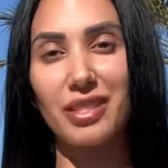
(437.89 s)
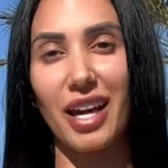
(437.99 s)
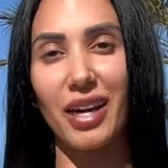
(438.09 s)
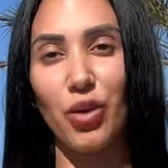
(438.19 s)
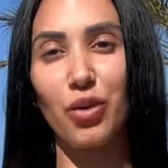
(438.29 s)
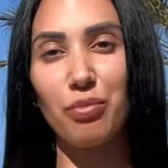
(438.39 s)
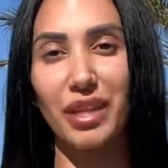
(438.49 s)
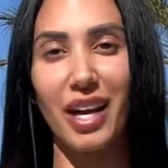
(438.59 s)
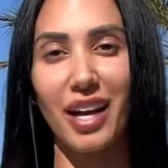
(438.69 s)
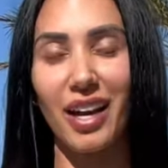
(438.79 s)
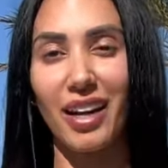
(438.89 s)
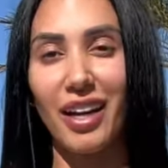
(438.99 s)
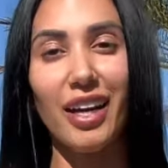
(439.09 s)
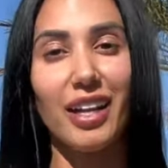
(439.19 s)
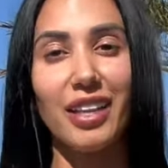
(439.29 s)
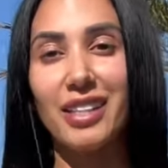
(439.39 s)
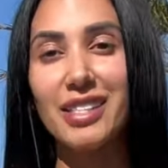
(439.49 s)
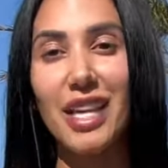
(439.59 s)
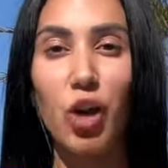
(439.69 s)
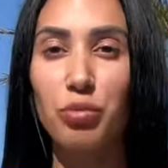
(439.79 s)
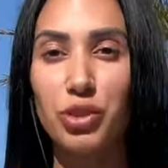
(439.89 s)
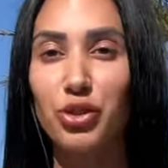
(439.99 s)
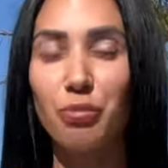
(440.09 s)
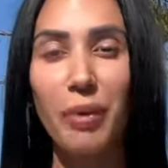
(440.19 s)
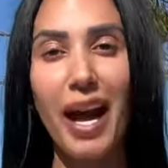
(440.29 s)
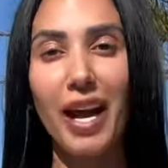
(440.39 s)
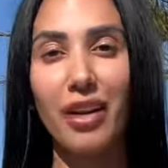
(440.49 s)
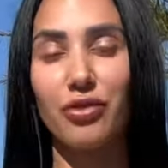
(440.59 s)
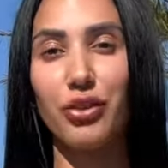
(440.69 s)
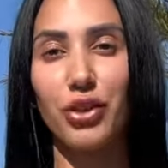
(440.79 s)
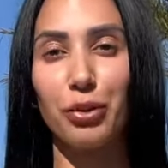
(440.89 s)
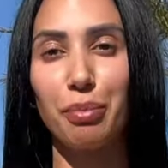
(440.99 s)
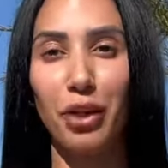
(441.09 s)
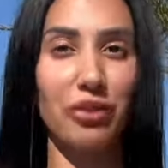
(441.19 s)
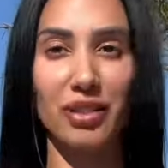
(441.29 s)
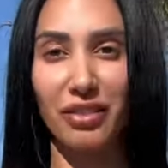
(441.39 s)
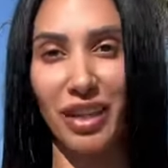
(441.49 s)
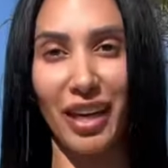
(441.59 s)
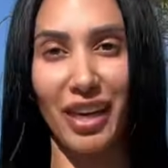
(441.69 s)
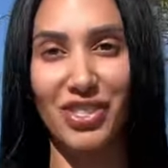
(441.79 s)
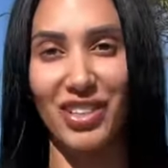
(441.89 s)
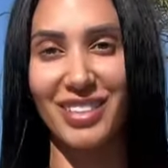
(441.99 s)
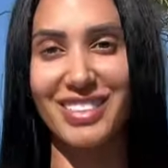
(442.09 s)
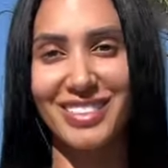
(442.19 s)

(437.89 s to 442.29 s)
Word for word: I hope that this helps you pack for your perfect vacation.